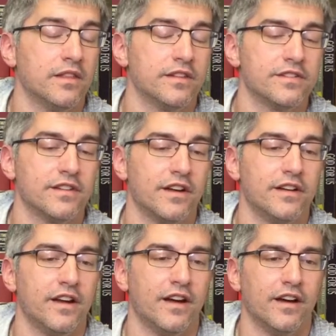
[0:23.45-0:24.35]
the
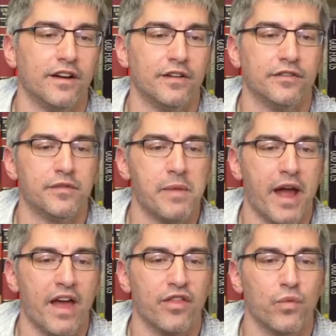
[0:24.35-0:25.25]
son of
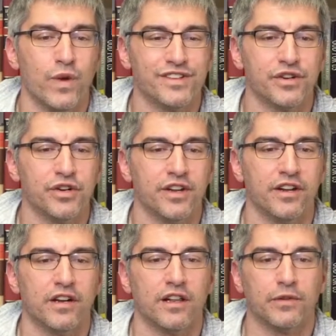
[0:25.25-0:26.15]
math wizard and
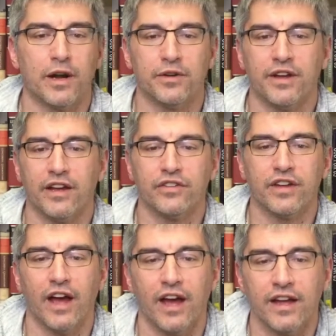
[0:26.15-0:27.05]
all around nice
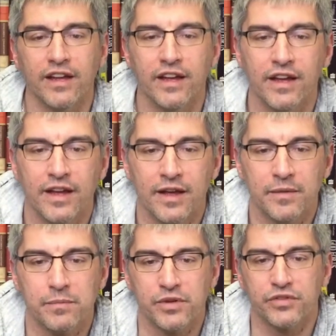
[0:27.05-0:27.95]
guy,
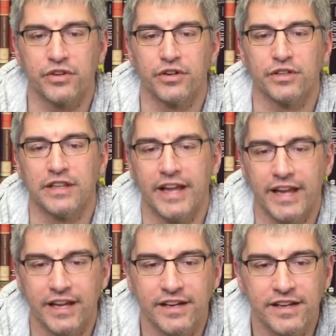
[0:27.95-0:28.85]
Mr.
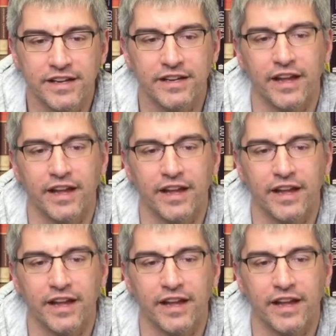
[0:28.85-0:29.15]
Lane.